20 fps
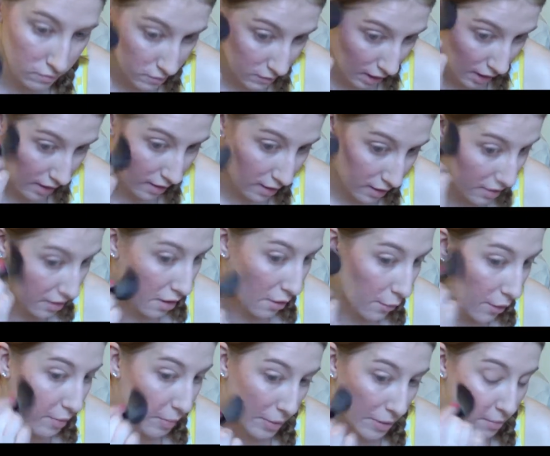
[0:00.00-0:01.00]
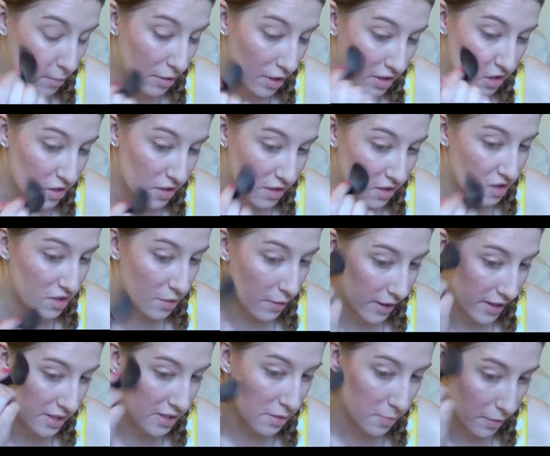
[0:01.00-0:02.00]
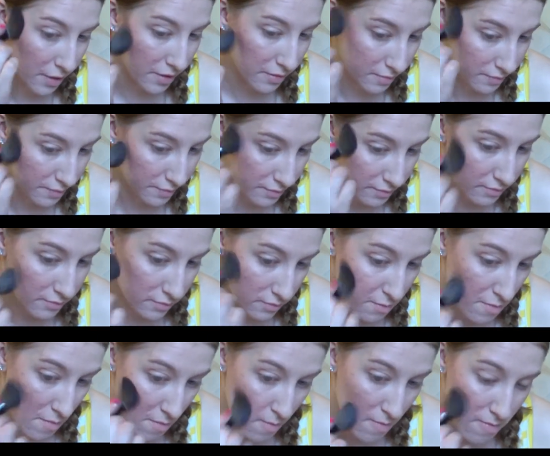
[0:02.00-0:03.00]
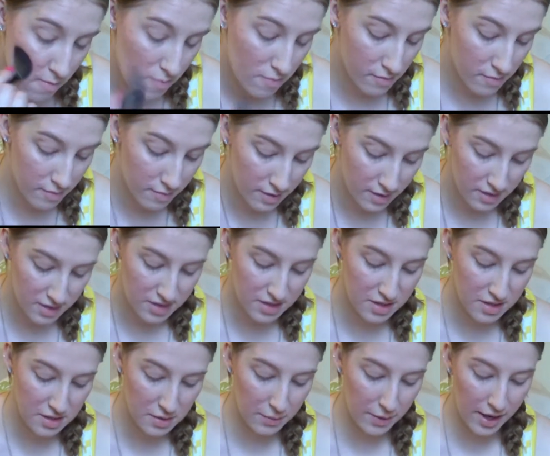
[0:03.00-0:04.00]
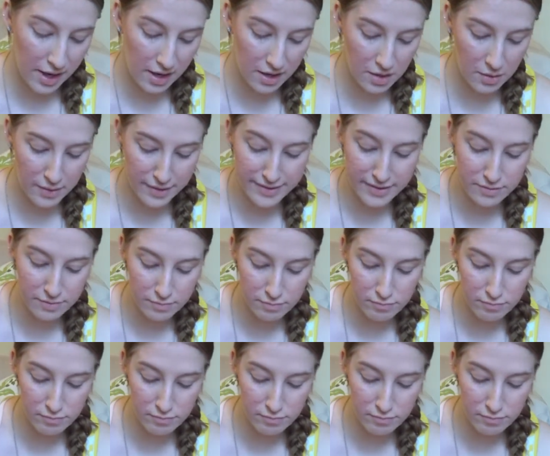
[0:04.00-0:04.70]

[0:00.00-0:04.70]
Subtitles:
And I know I put bronzer on twice, but this is the way I do it.